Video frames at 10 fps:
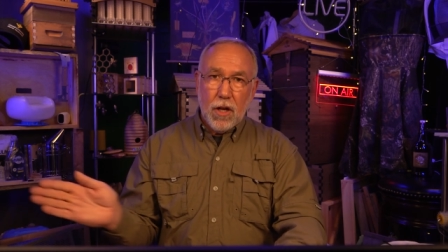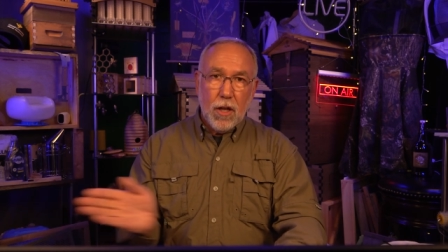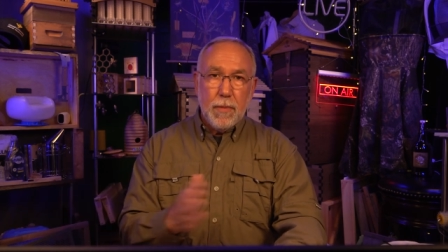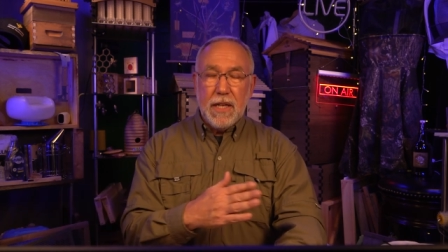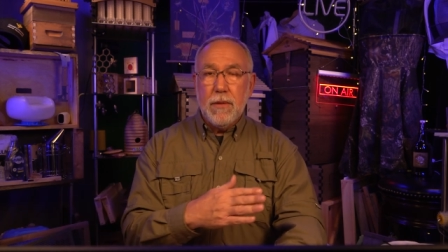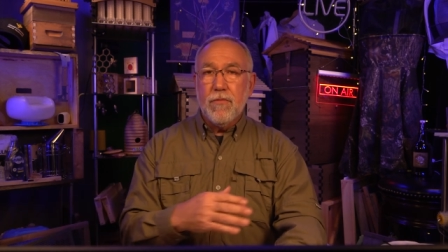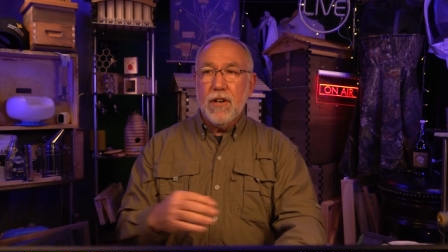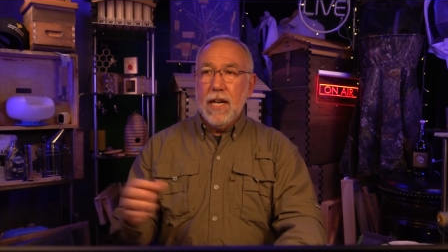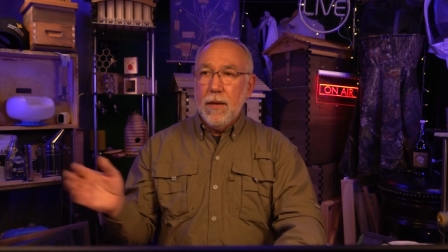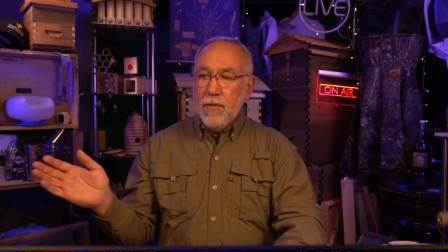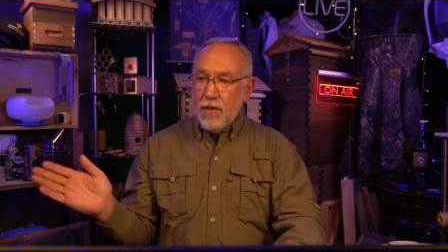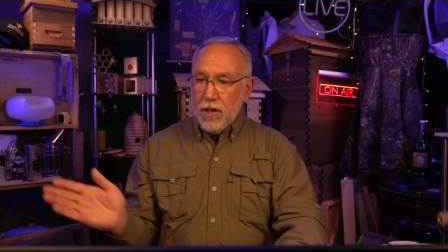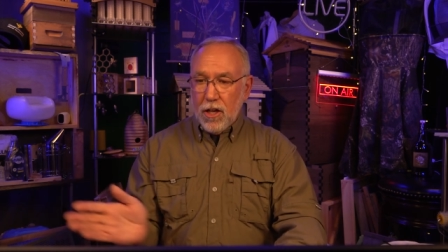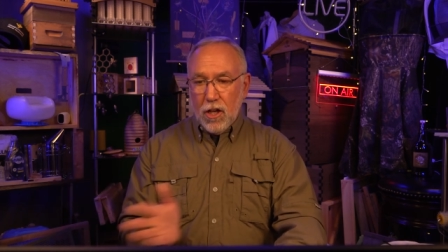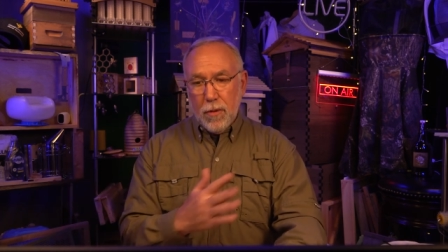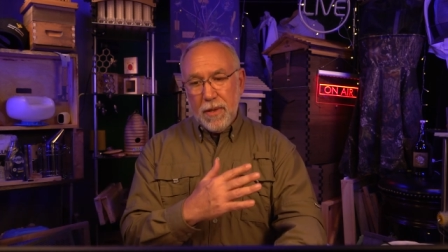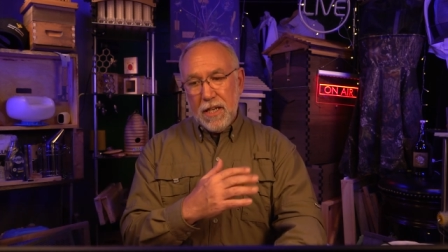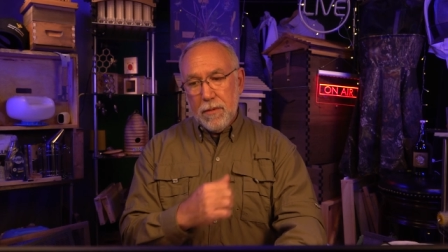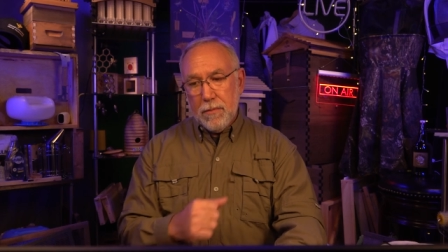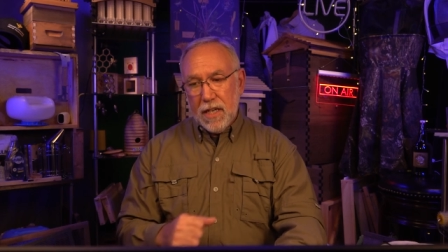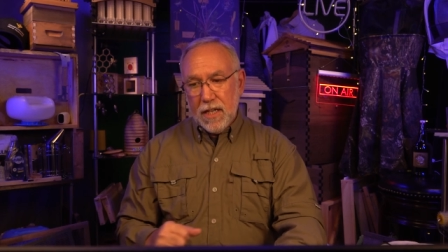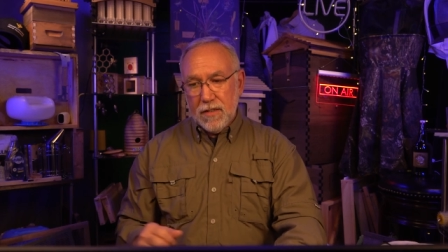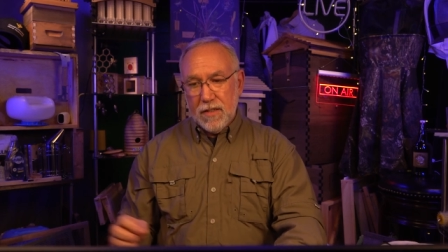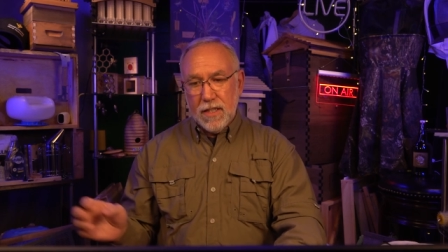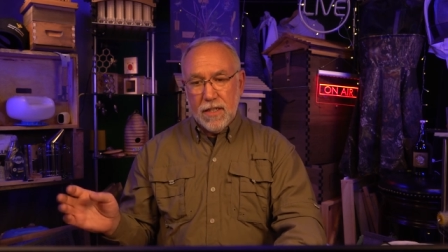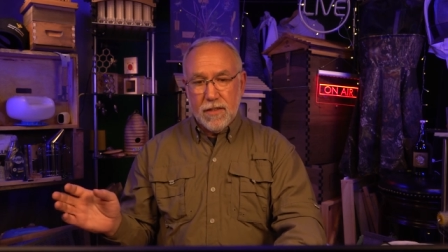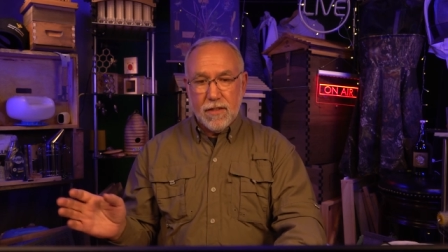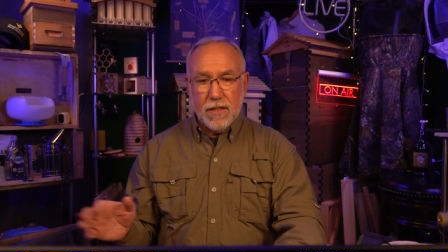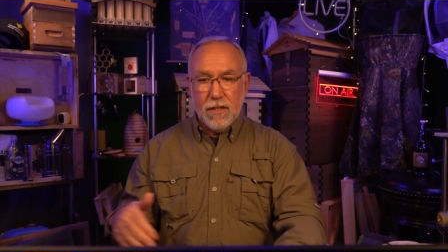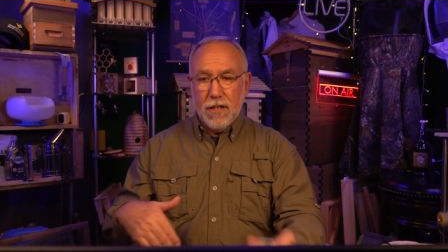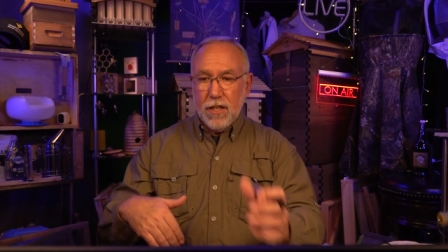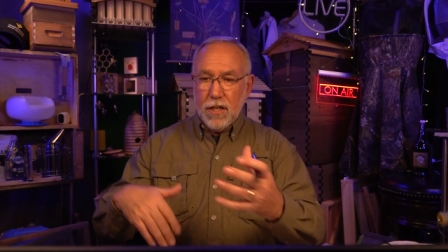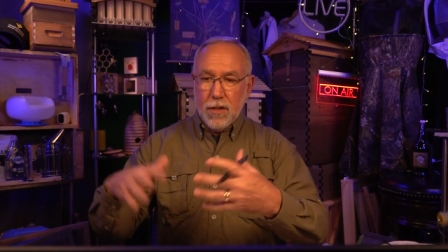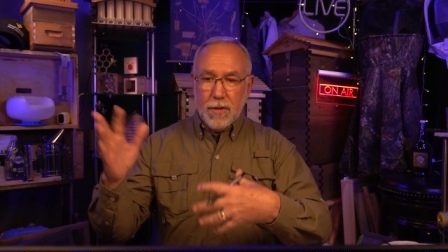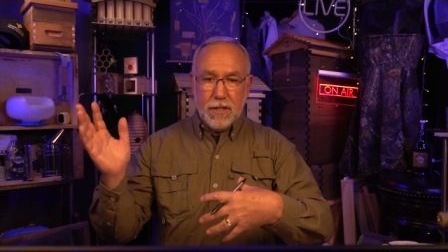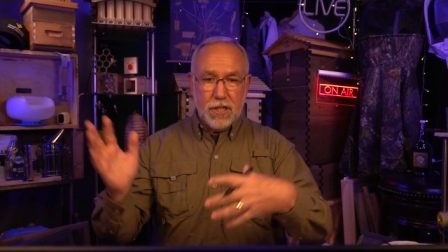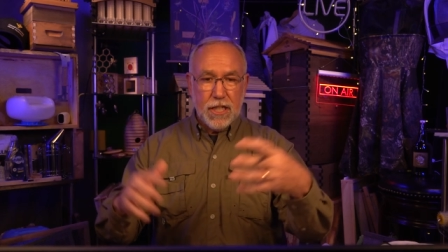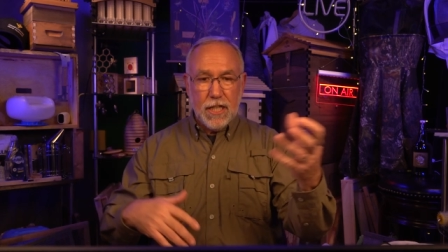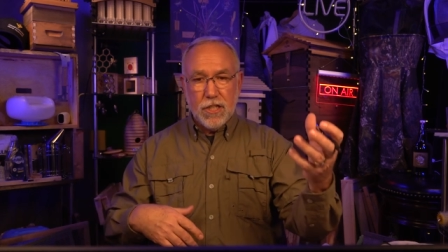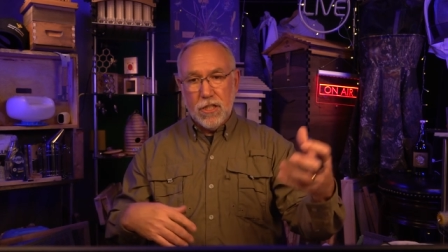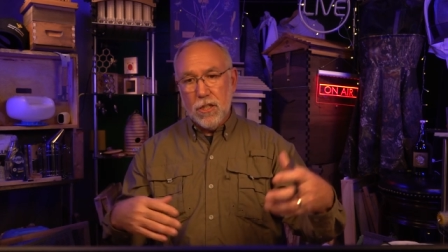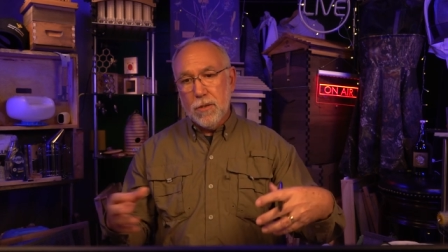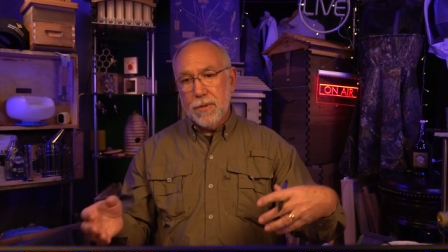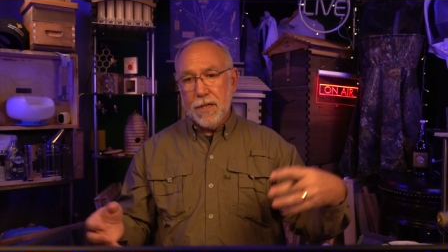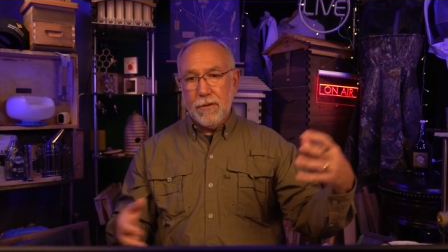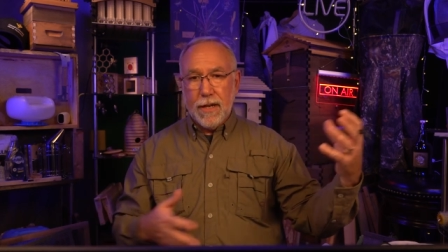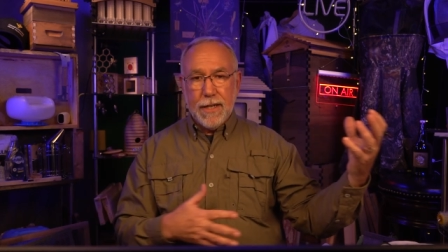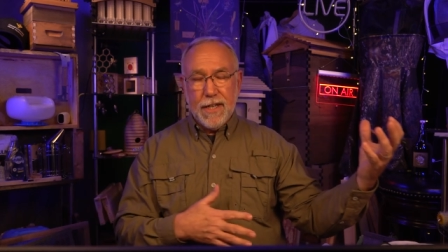All medium frames, all medium boxes, no interchanging, no running around.